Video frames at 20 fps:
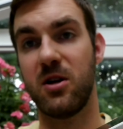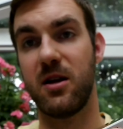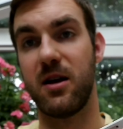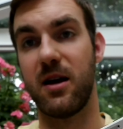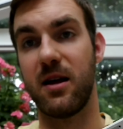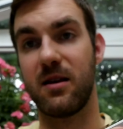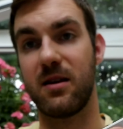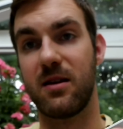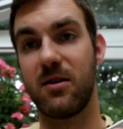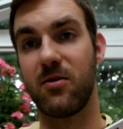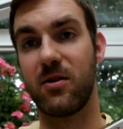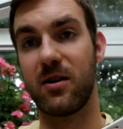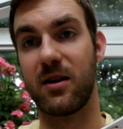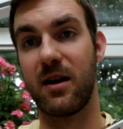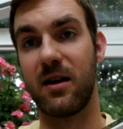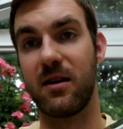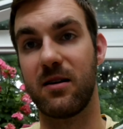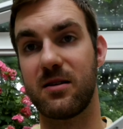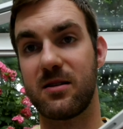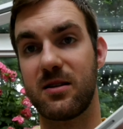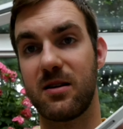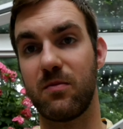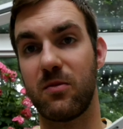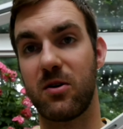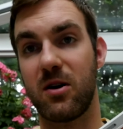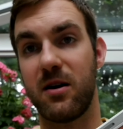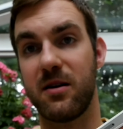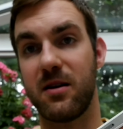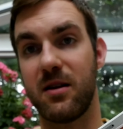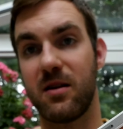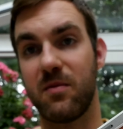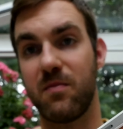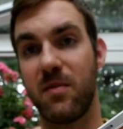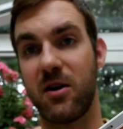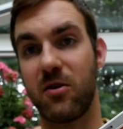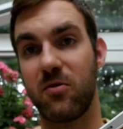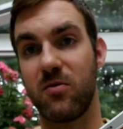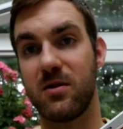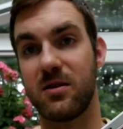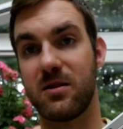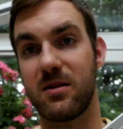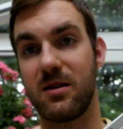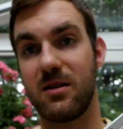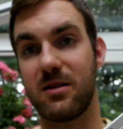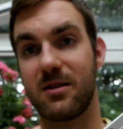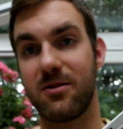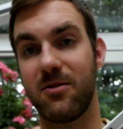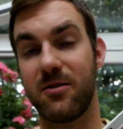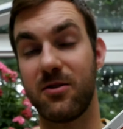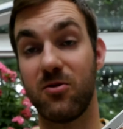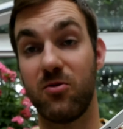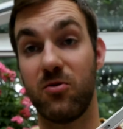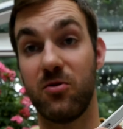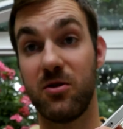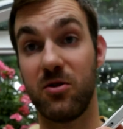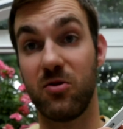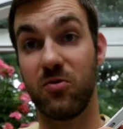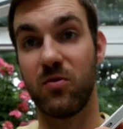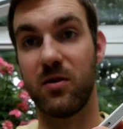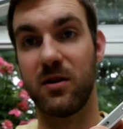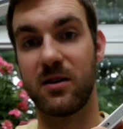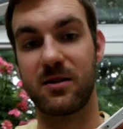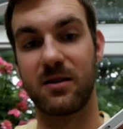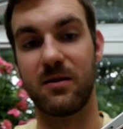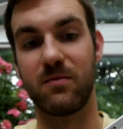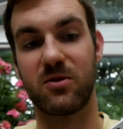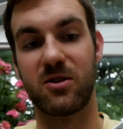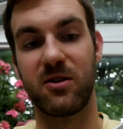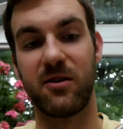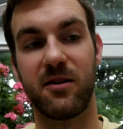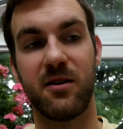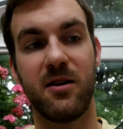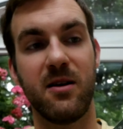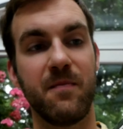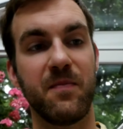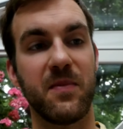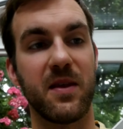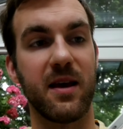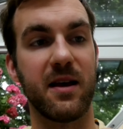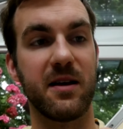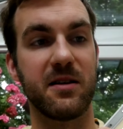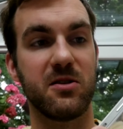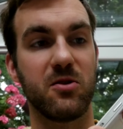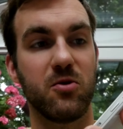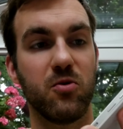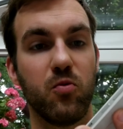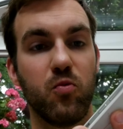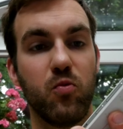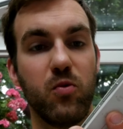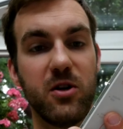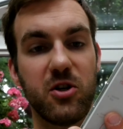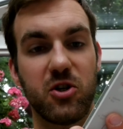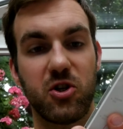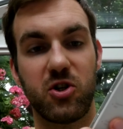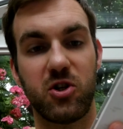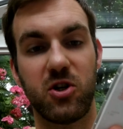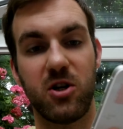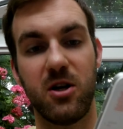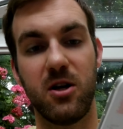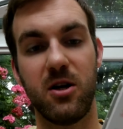and here again the SIM card and the micro SD slot or the dual SIM slot as you wish.